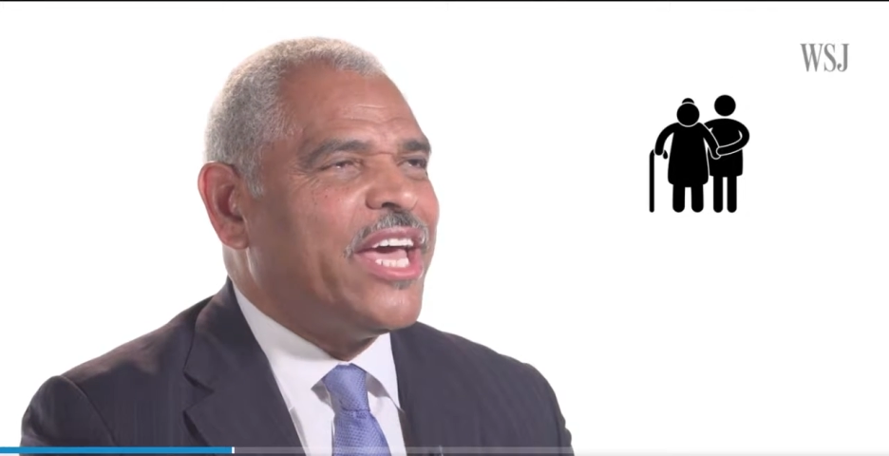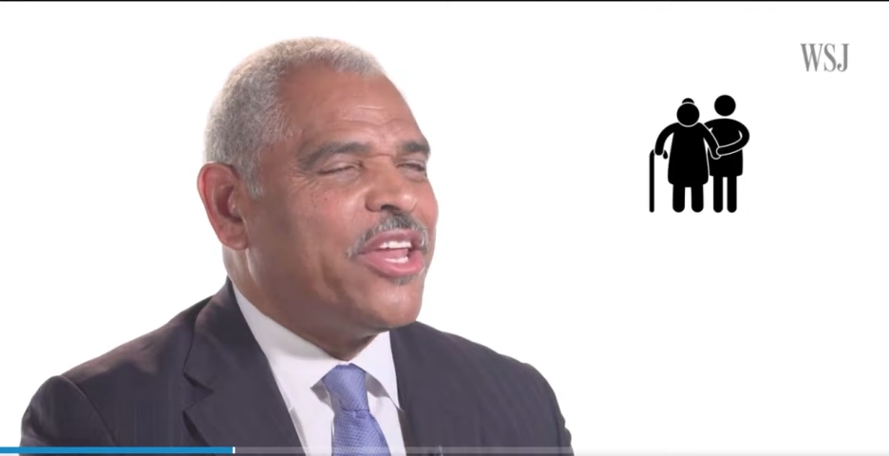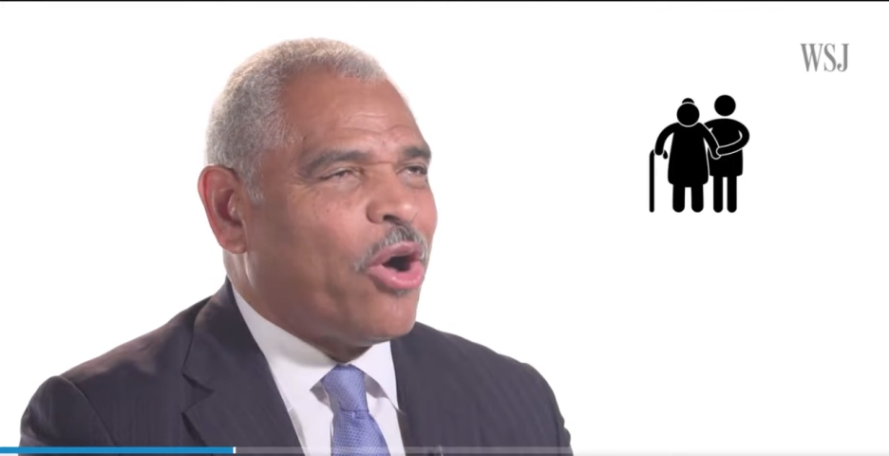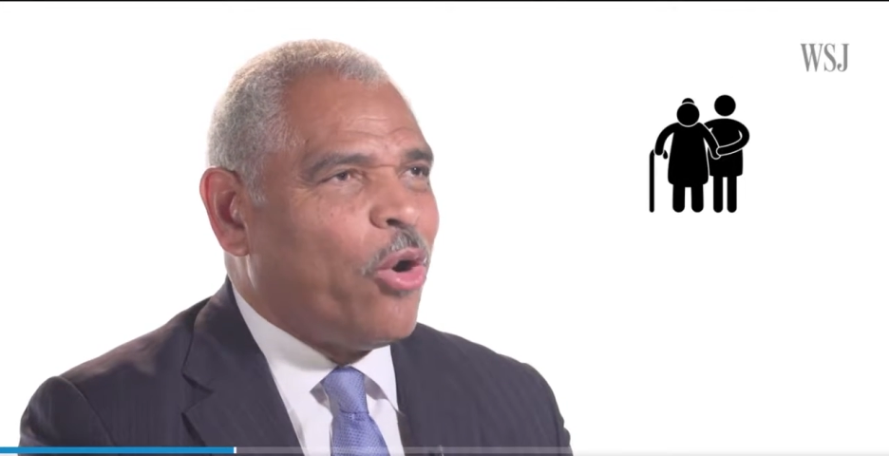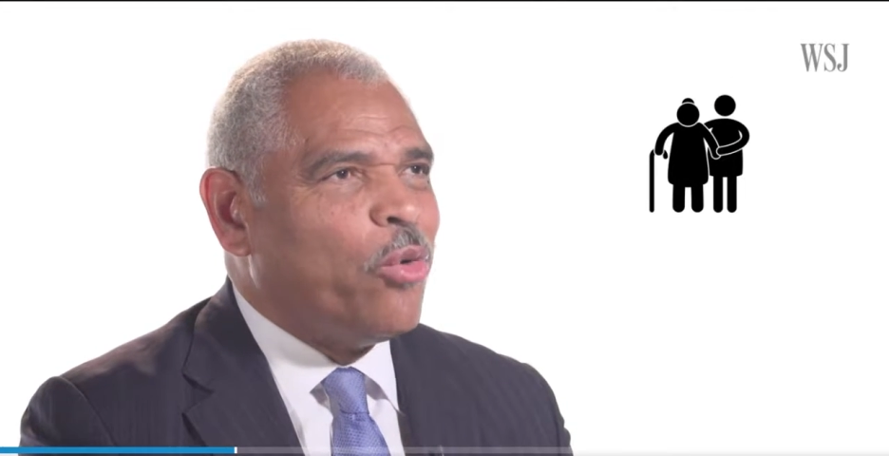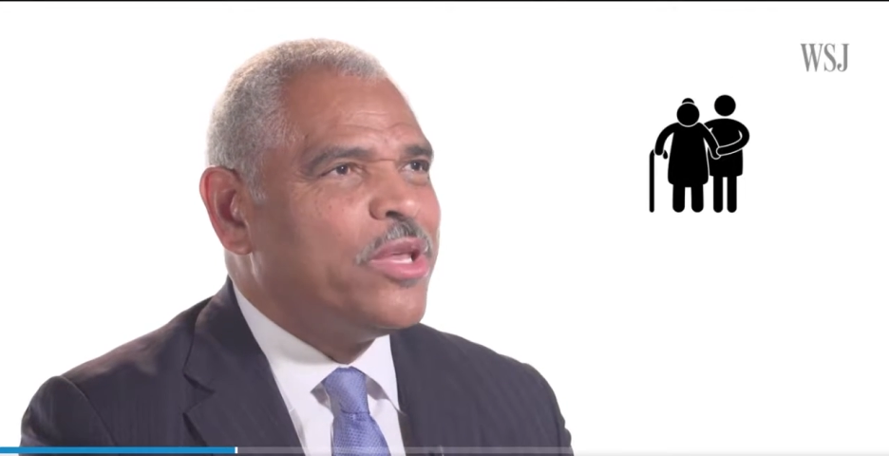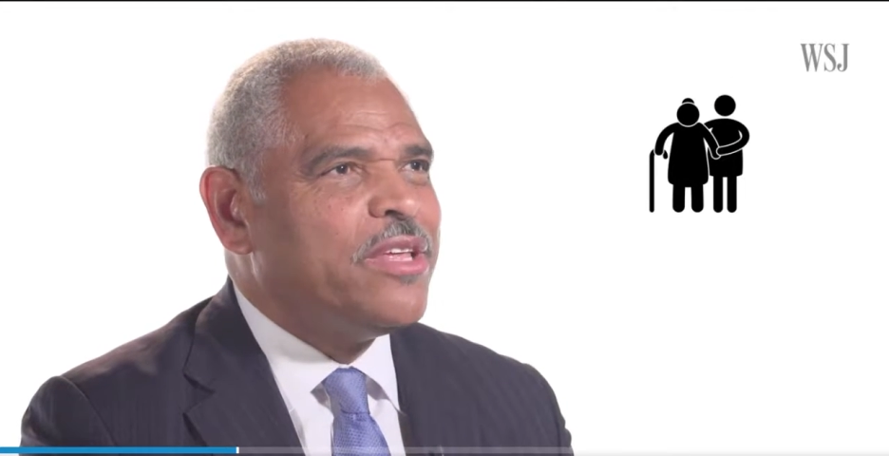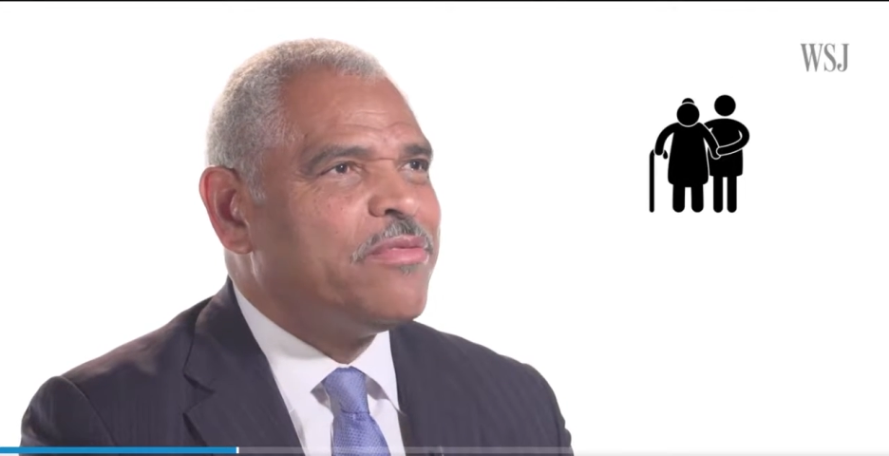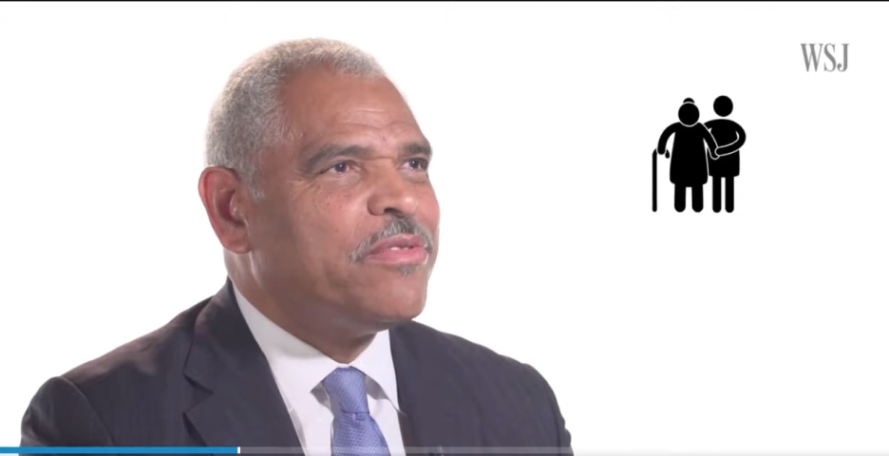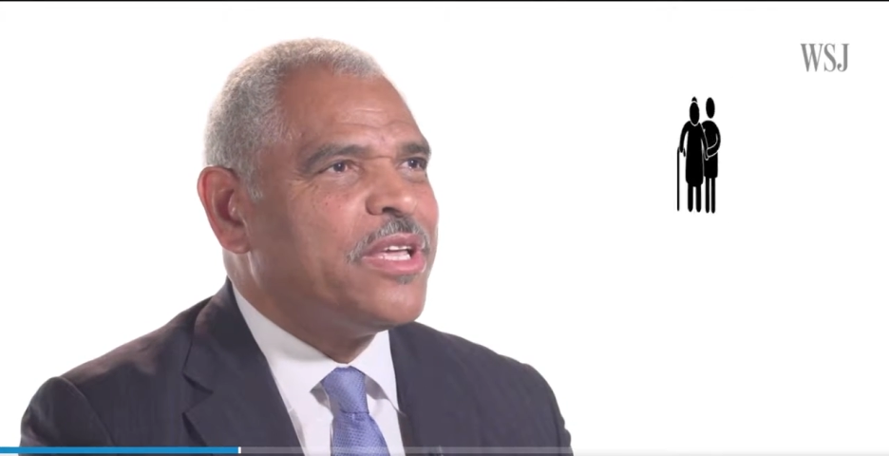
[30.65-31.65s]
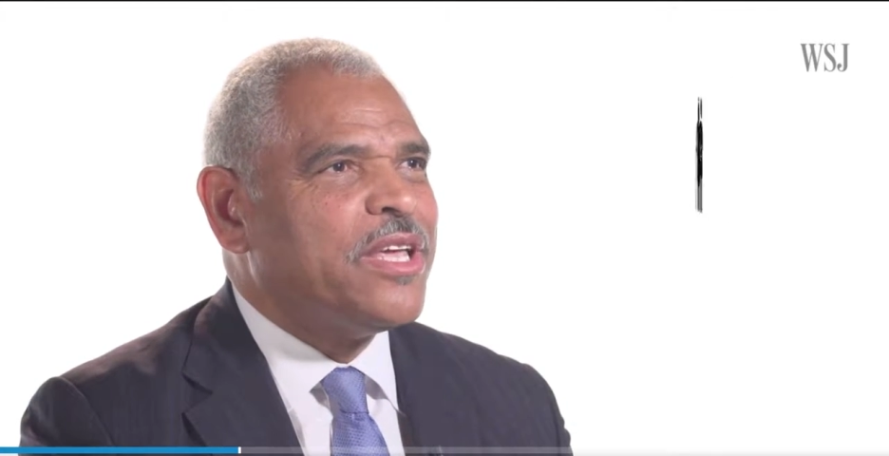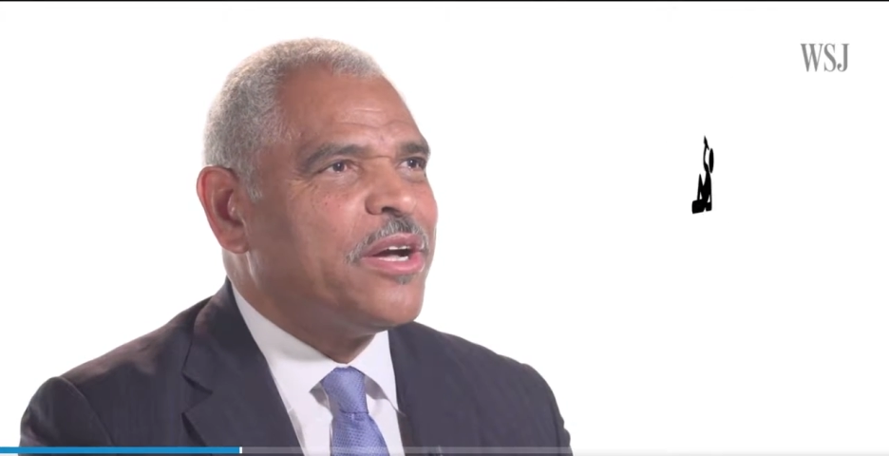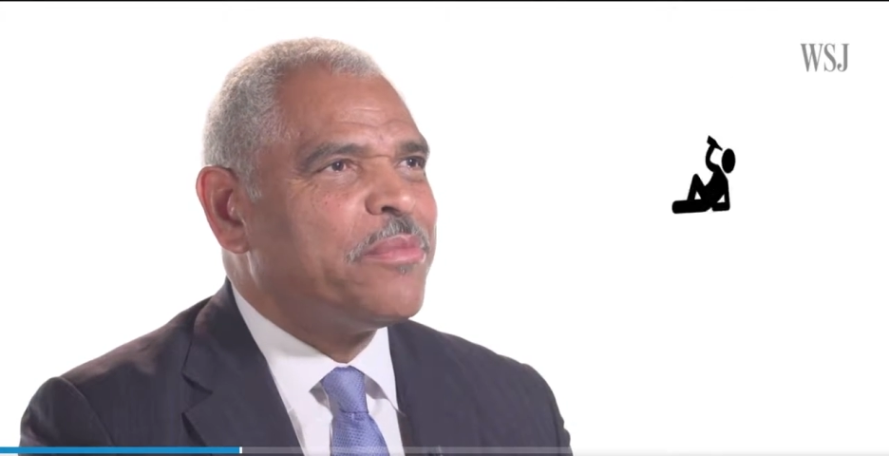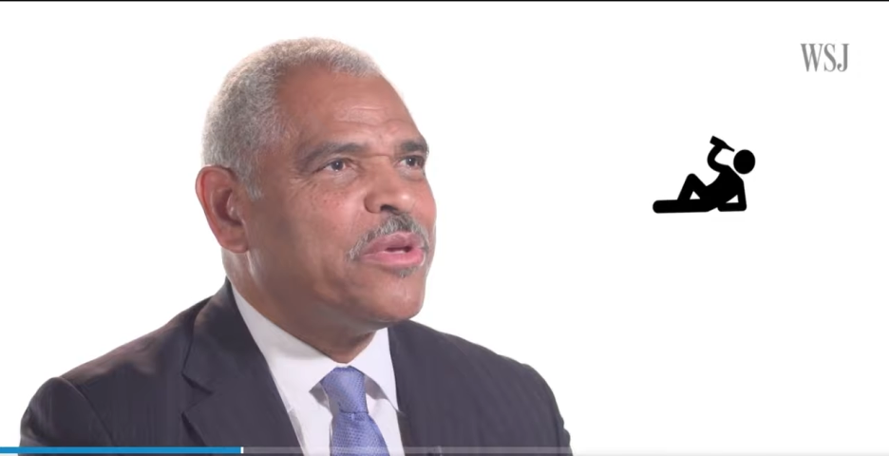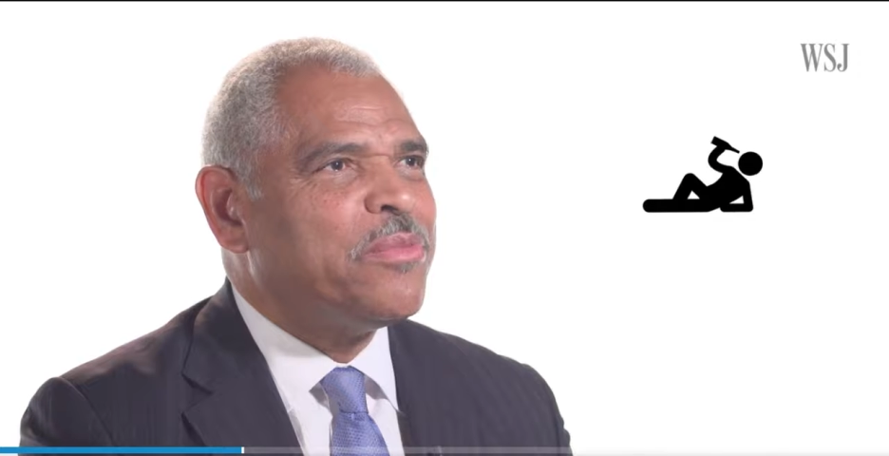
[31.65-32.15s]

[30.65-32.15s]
and only for young